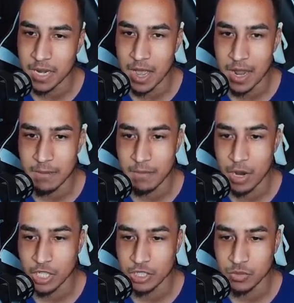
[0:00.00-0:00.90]
much
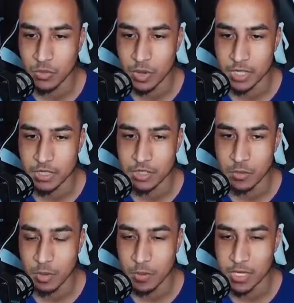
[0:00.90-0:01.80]
where it's super
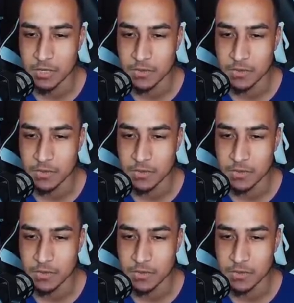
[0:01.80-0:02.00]
oppressive.